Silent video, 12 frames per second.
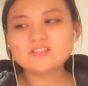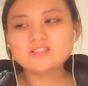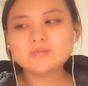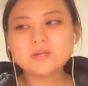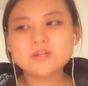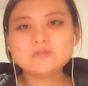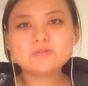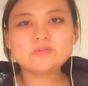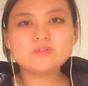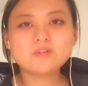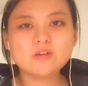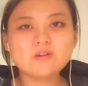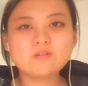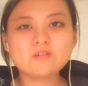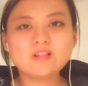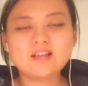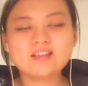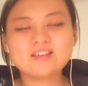
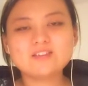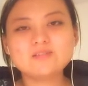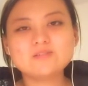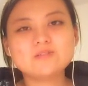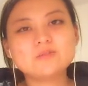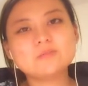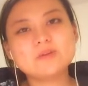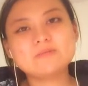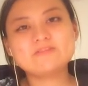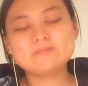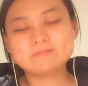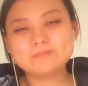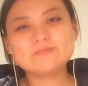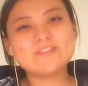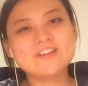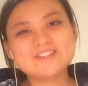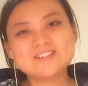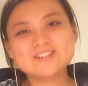when like you're my
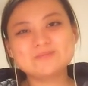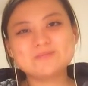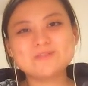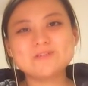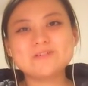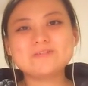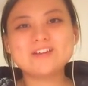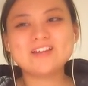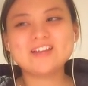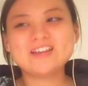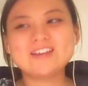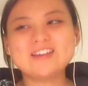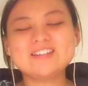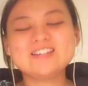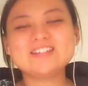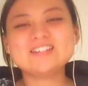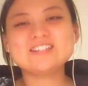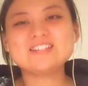first boyfriend and
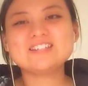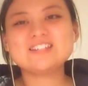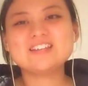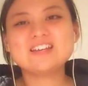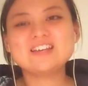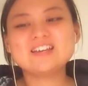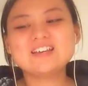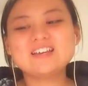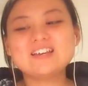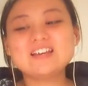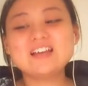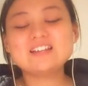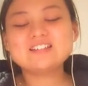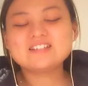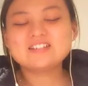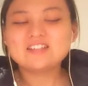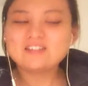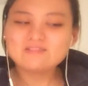I
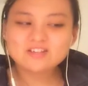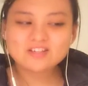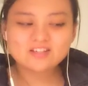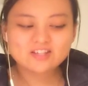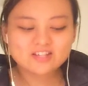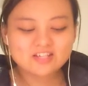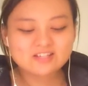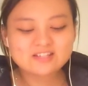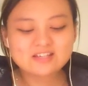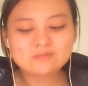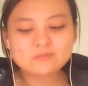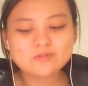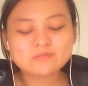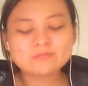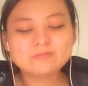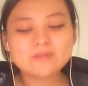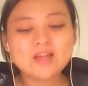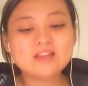didn't even kiss
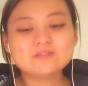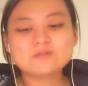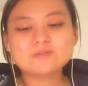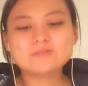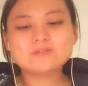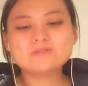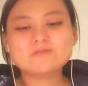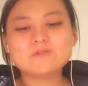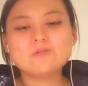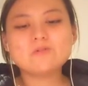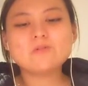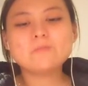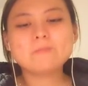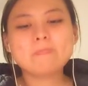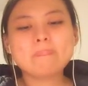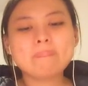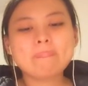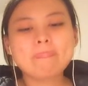anyone before,
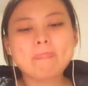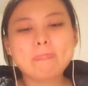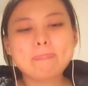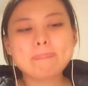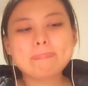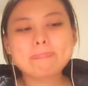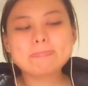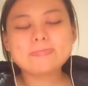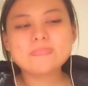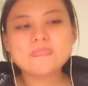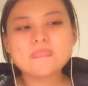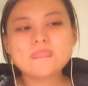and